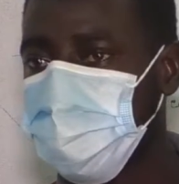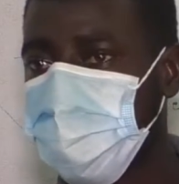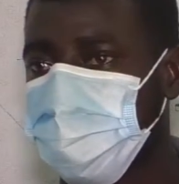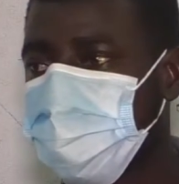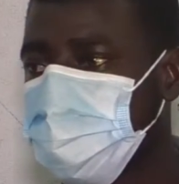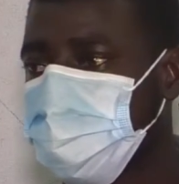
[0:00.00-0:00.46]
it
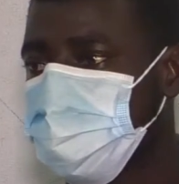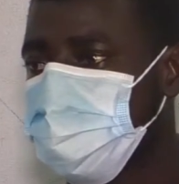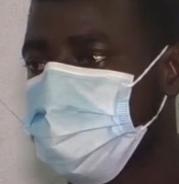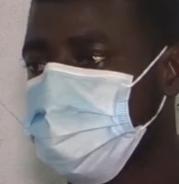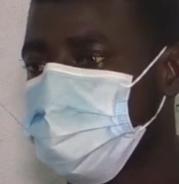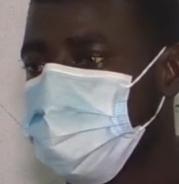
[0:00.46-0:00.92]
again?
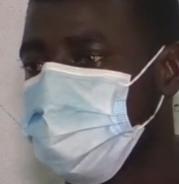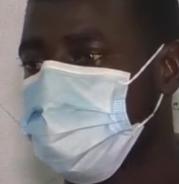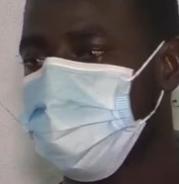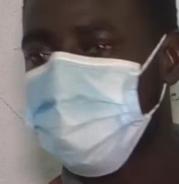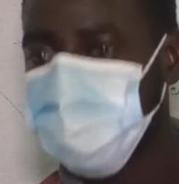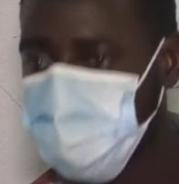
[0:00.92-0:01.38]

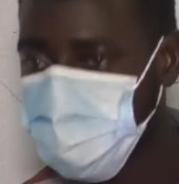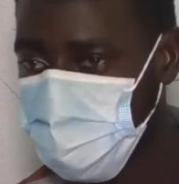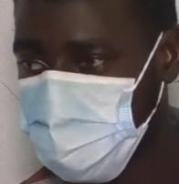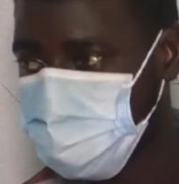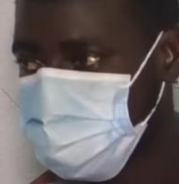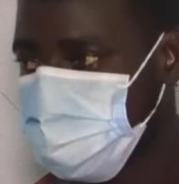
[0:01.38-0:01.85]
No
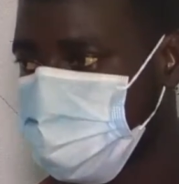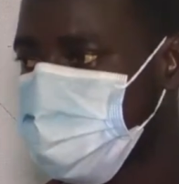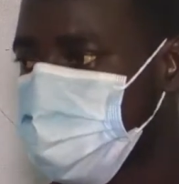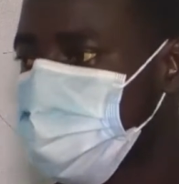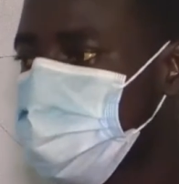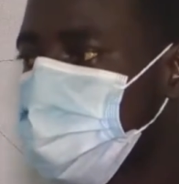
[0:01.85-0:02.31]
one.
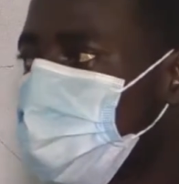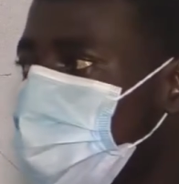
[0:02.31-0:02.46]
So